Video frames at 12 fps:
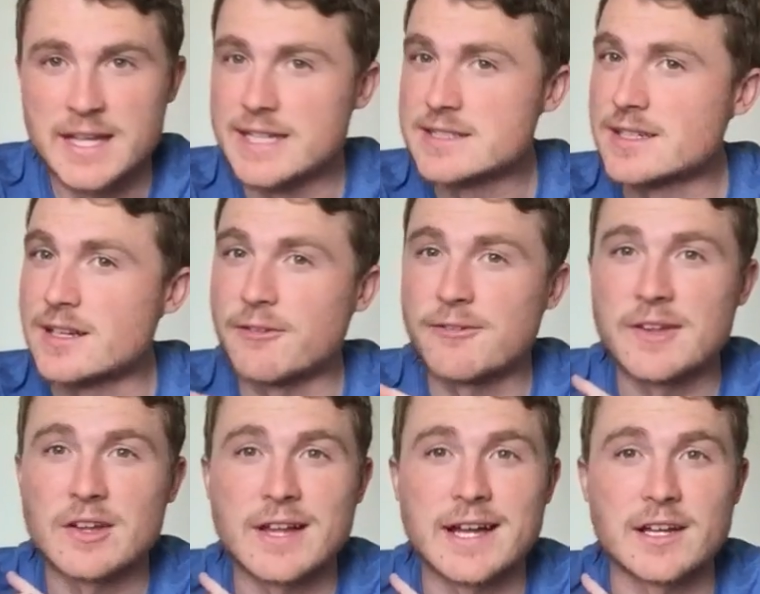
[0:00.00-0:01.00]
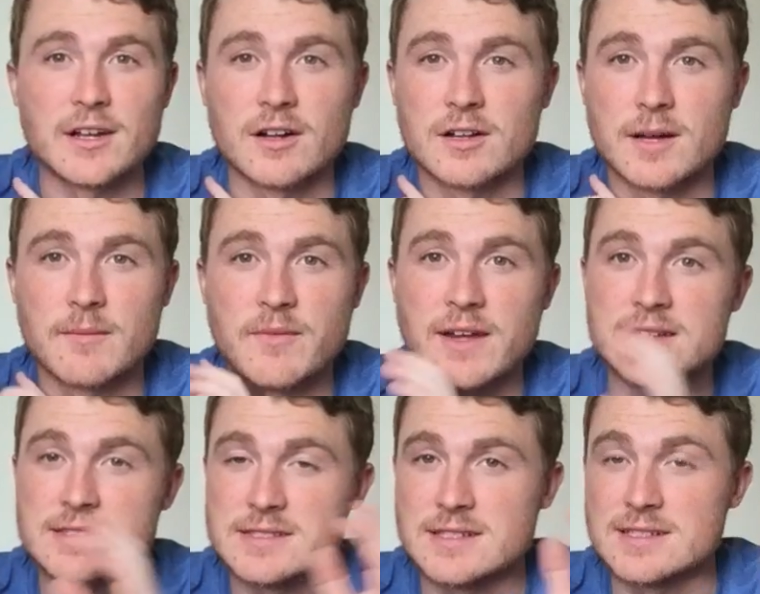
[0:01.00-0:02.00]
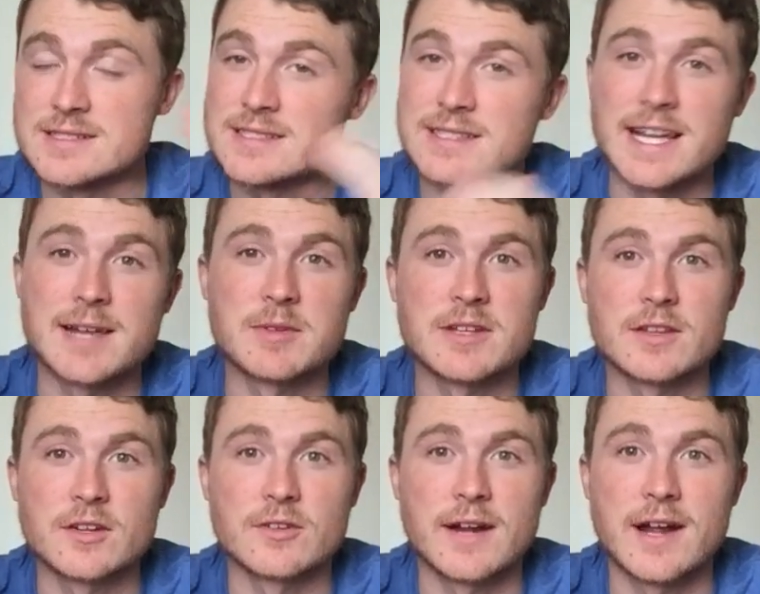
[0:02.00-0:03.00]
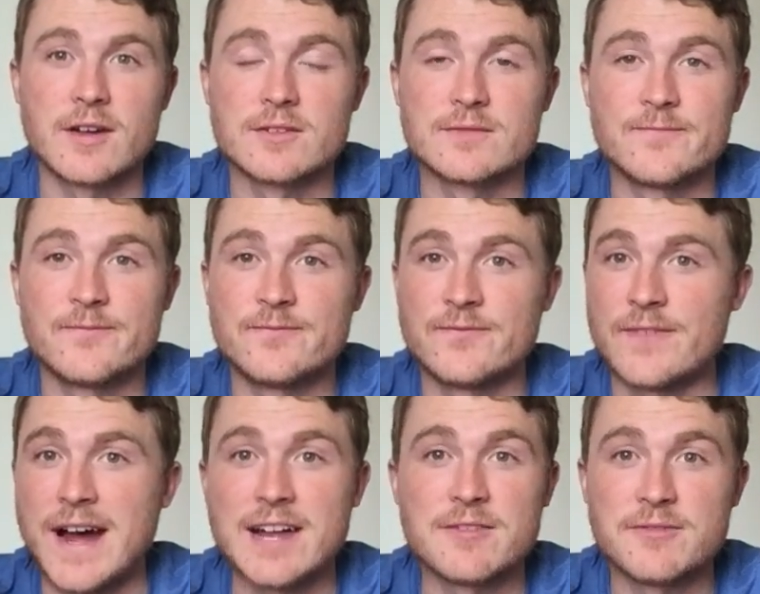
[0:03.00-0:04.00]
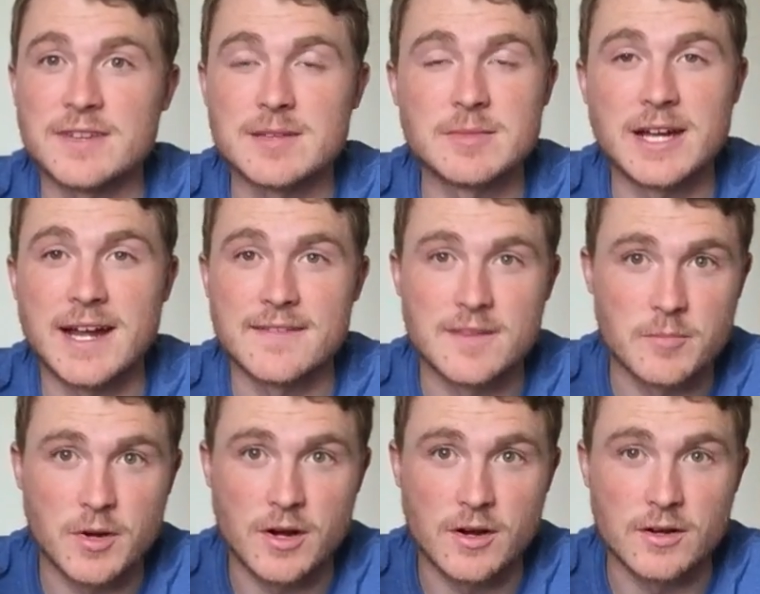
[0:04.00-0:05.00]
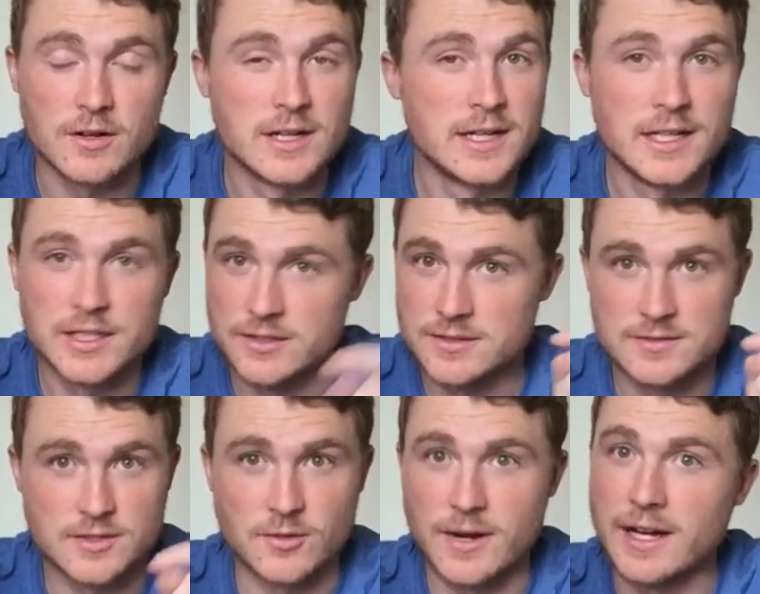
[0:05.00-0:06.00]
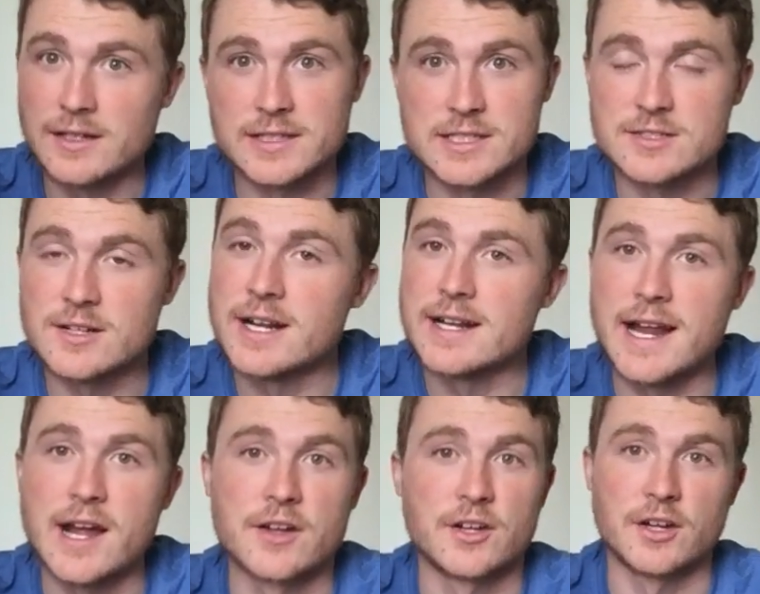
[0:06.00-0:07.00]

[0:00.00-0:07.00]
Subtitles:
It's going to feel like your club face is going to slam into the ground 5 feet behind the ball, directly straight down.